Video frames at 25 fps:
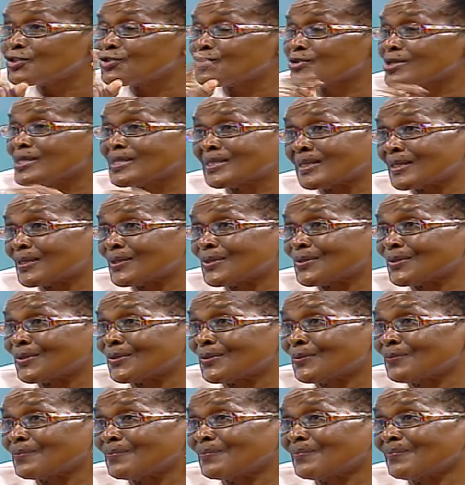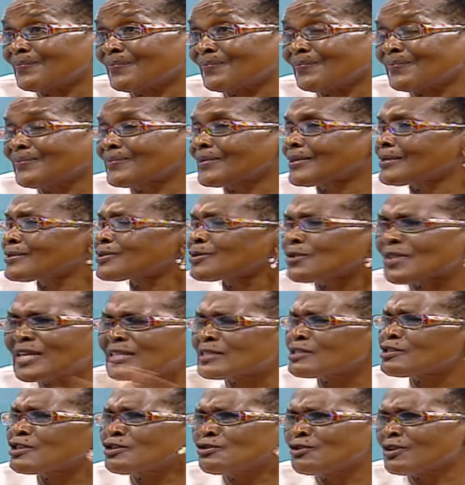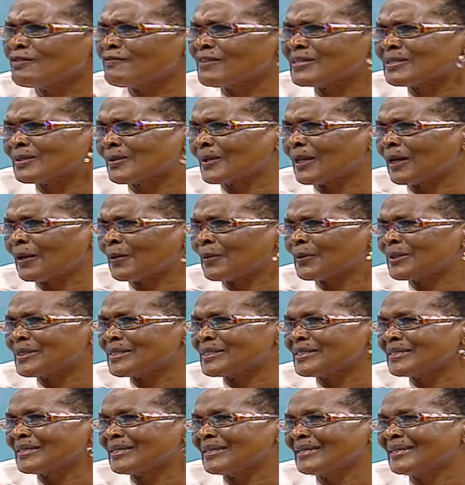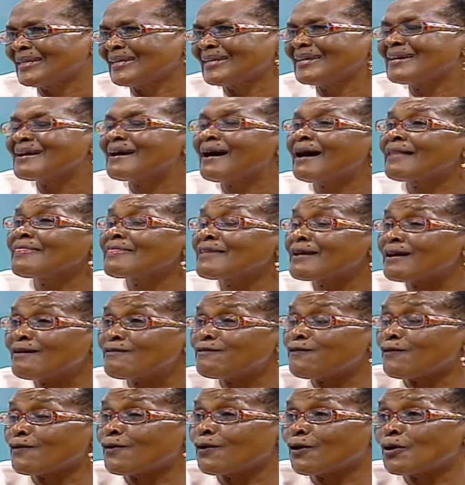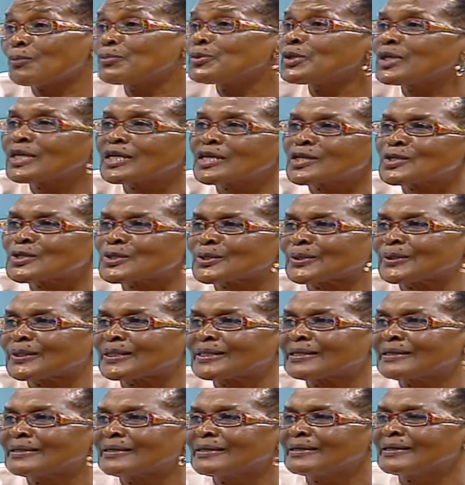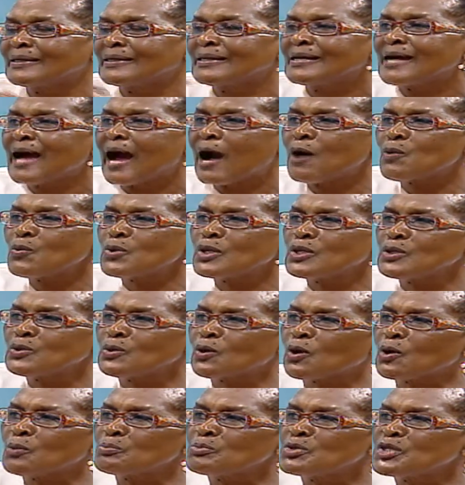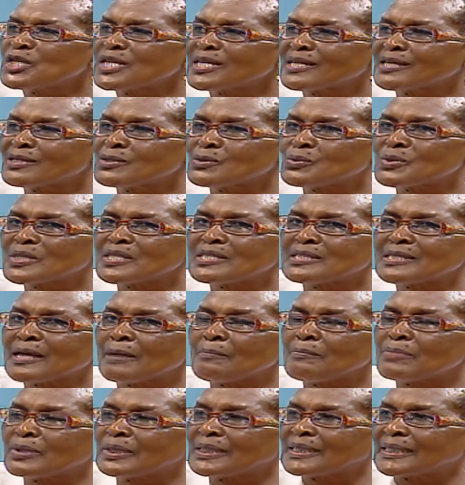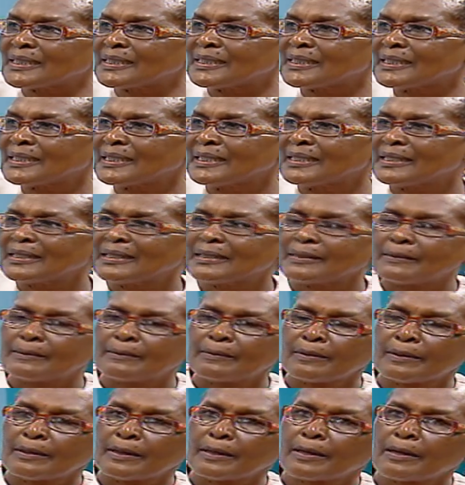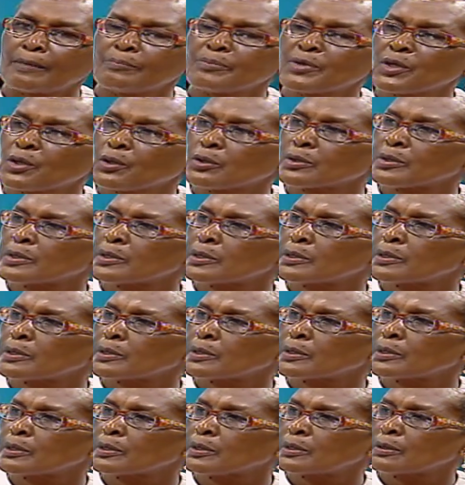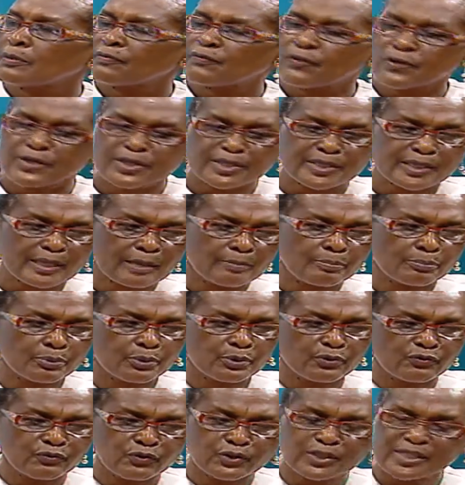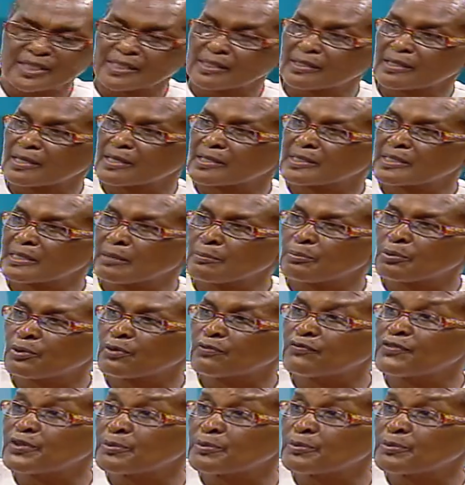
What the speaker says: translation. So that's the universal language. And therefore, communication. How will you communicate with somebody? Because, for example, if we take the example of